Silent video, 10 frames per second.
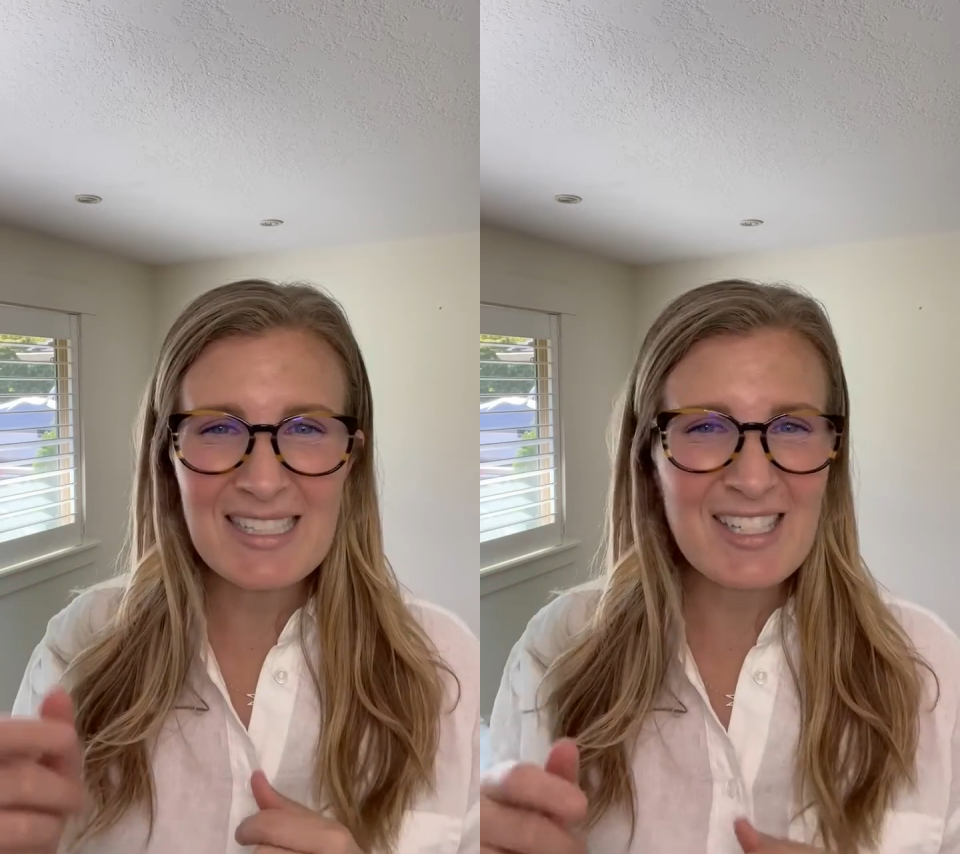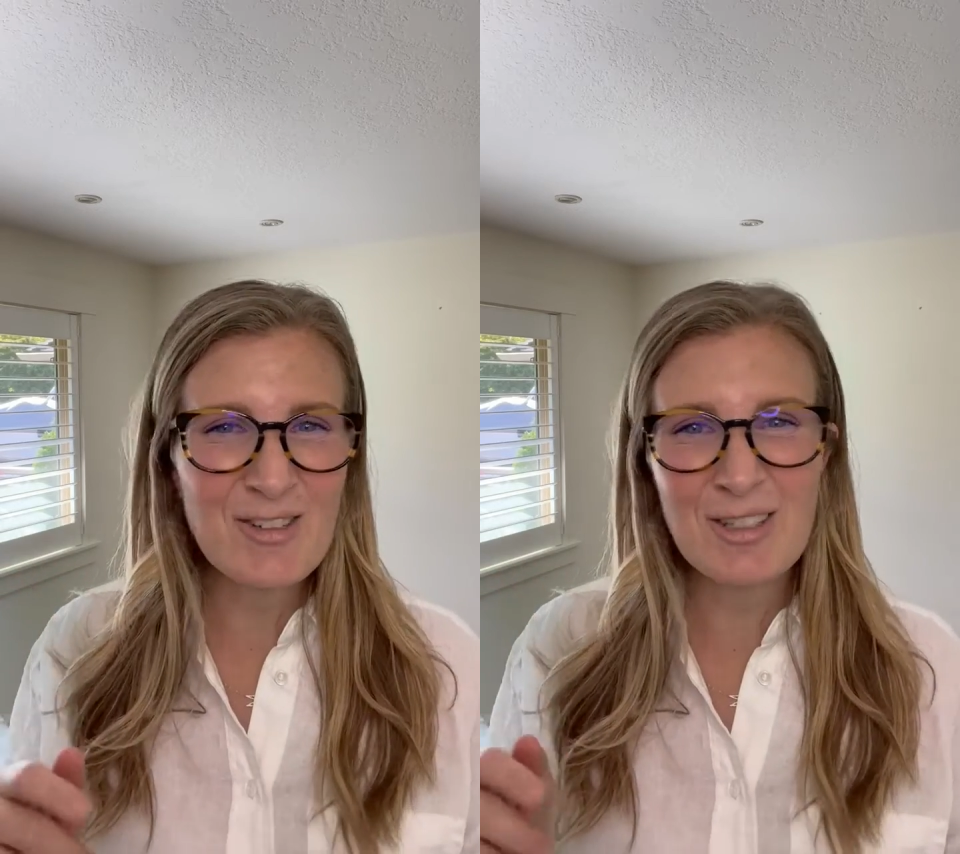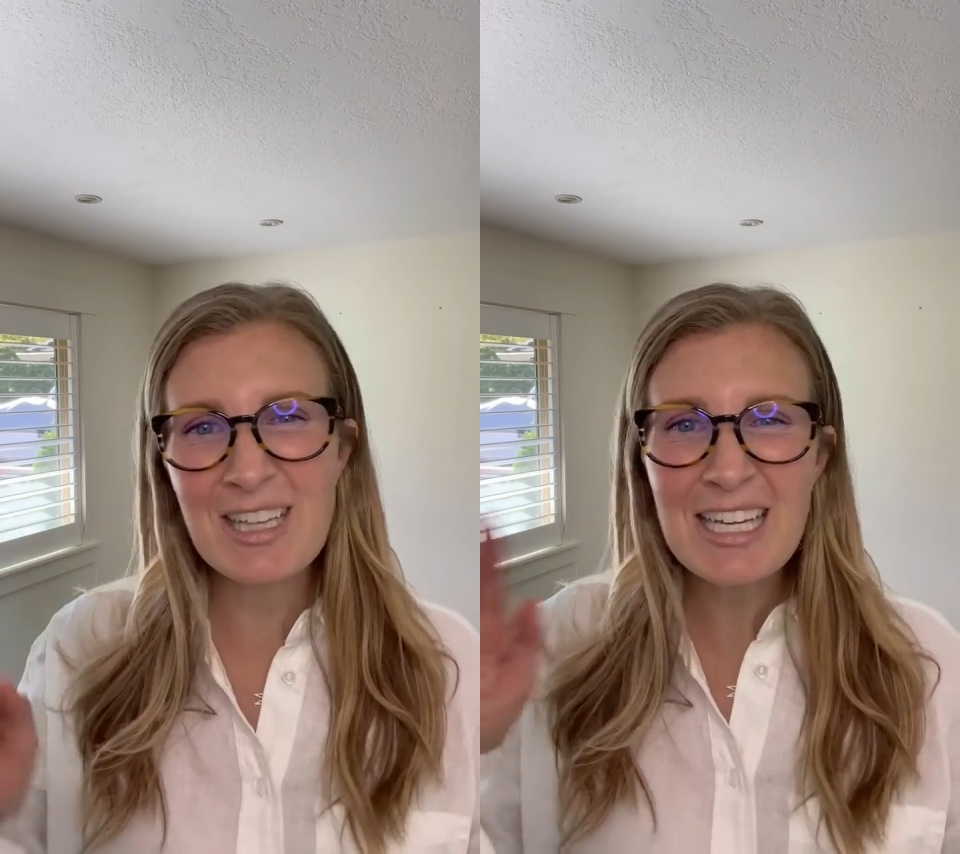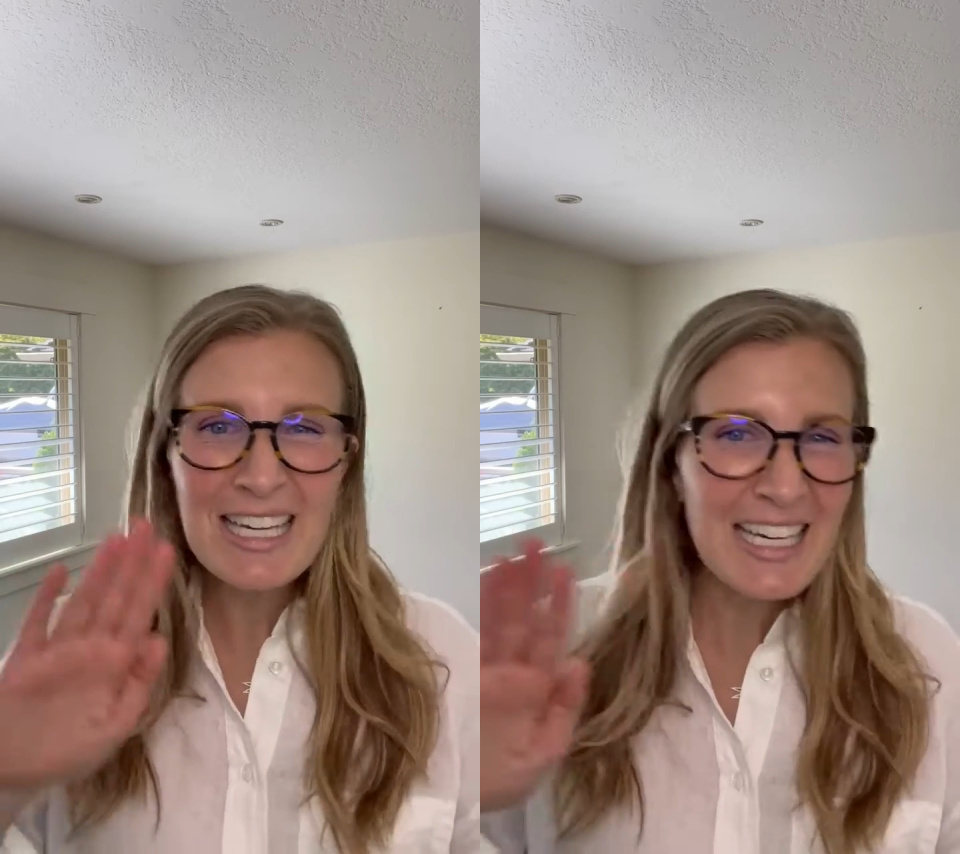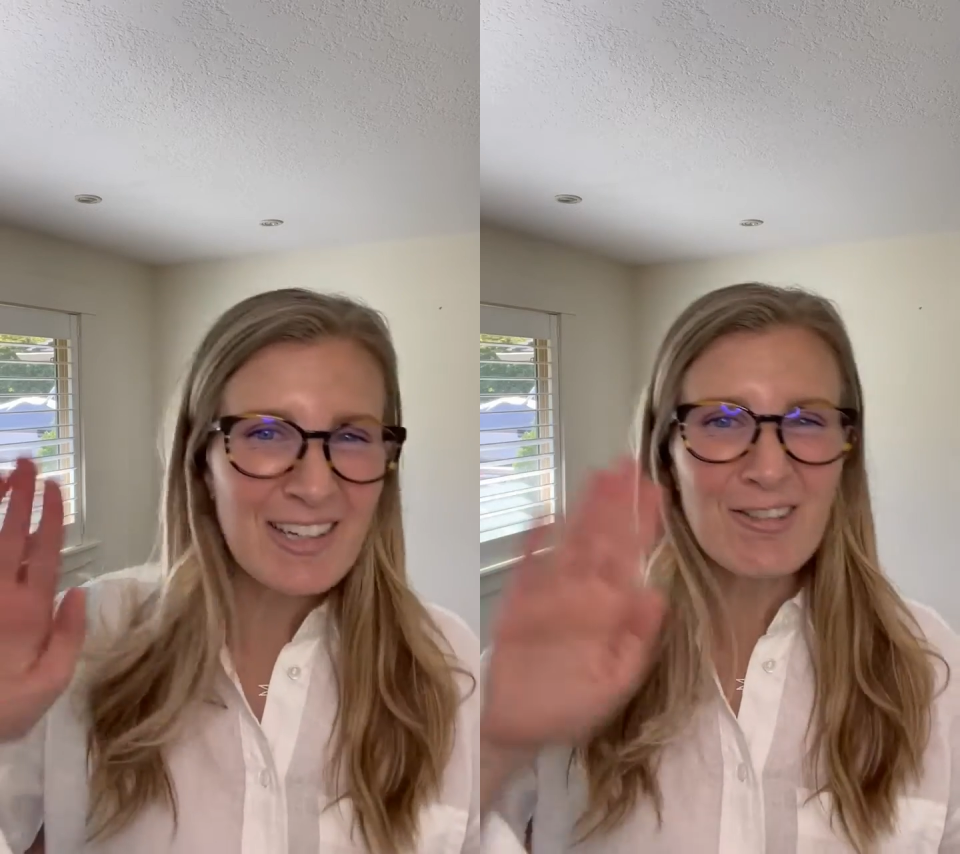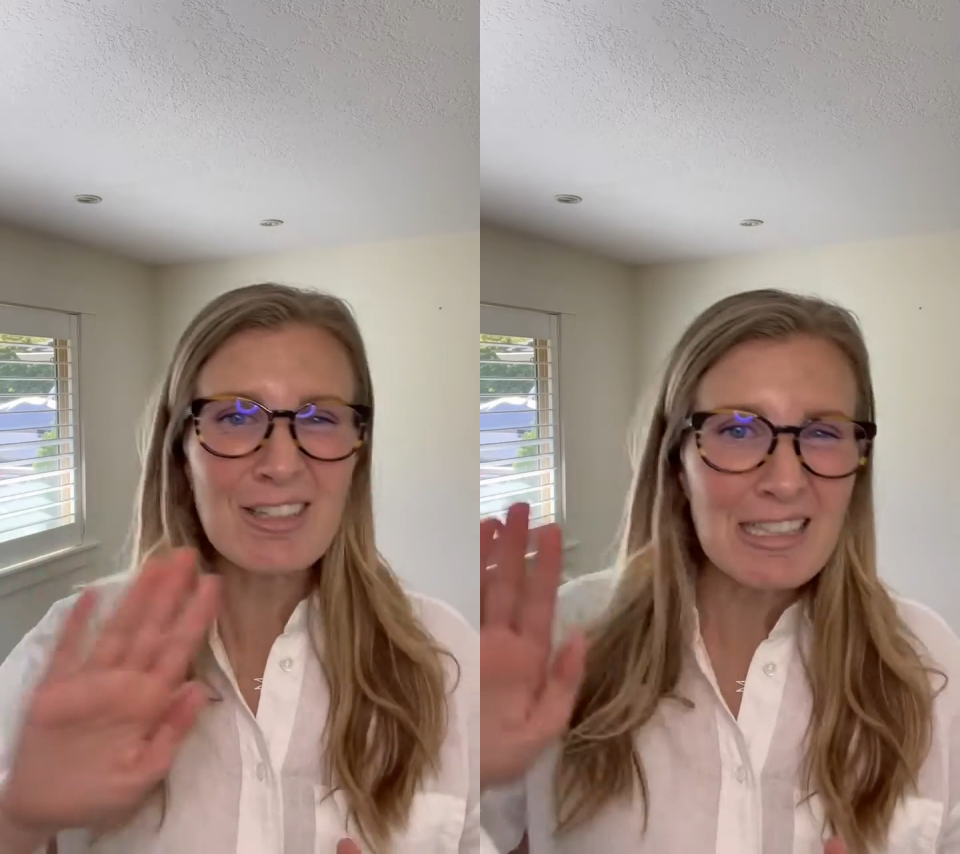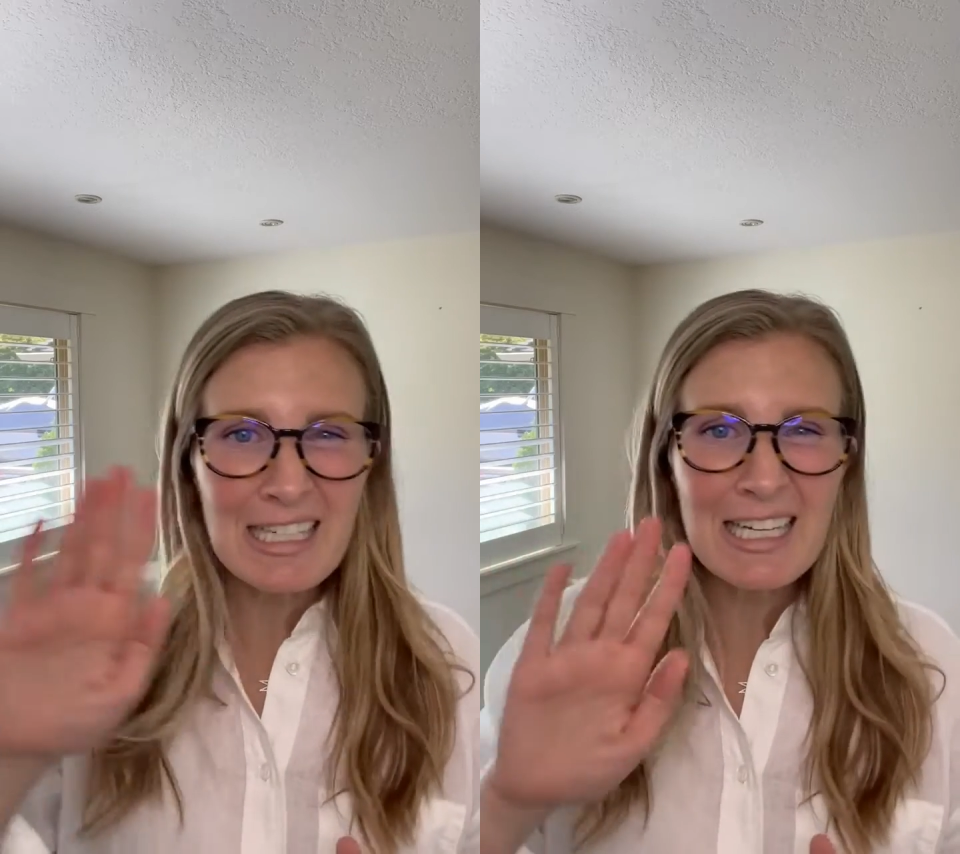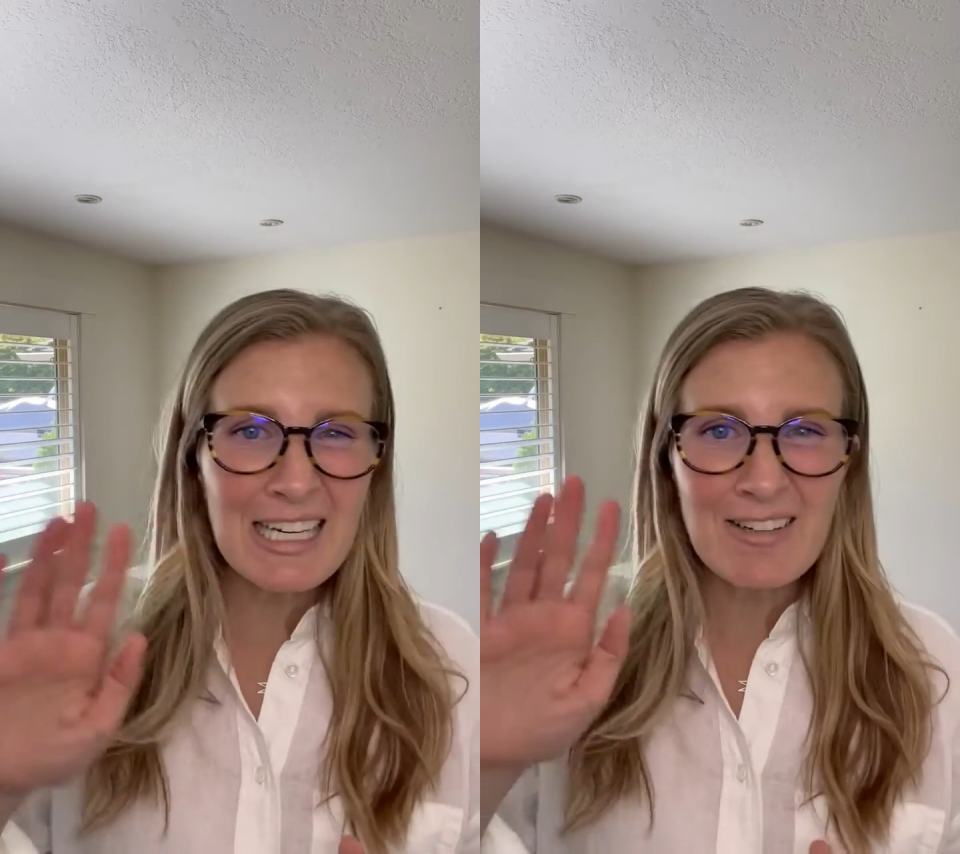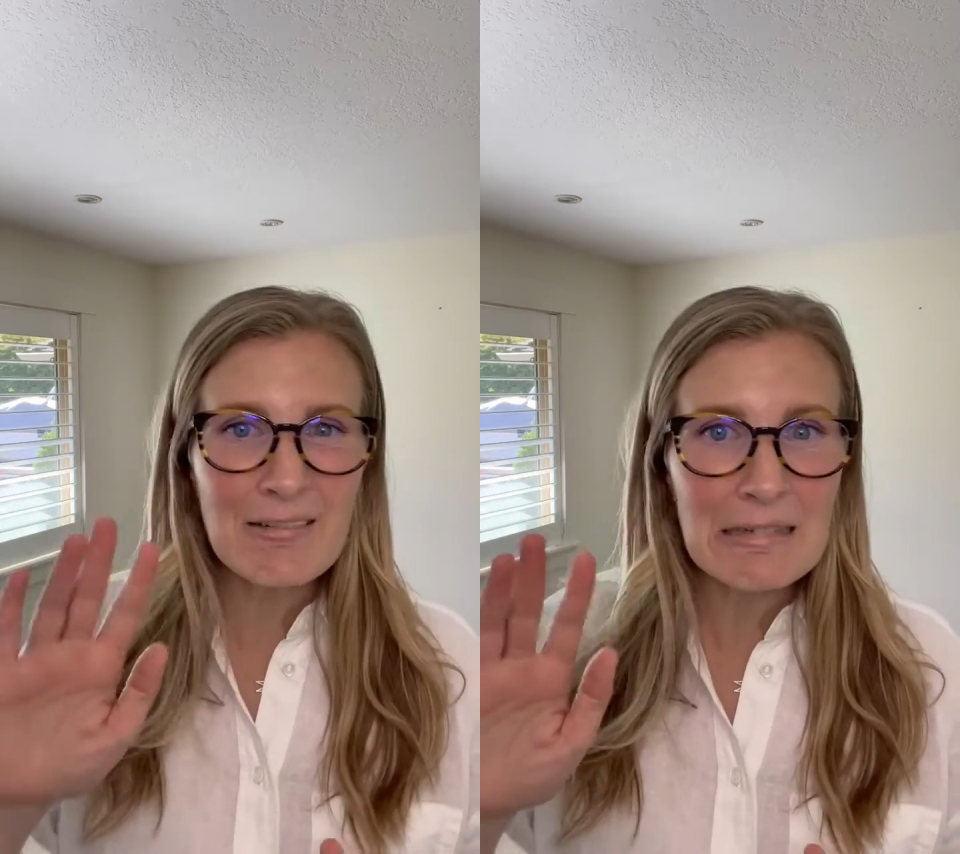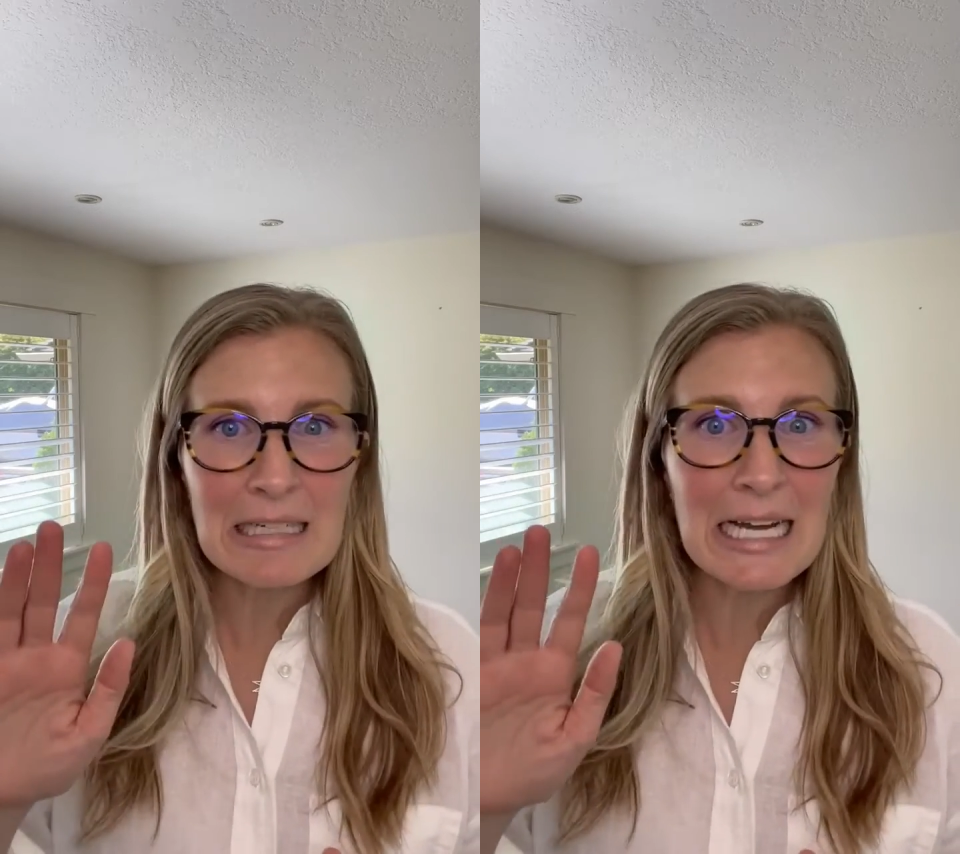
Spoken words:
and you're cleaning and you're cleaning and you're like,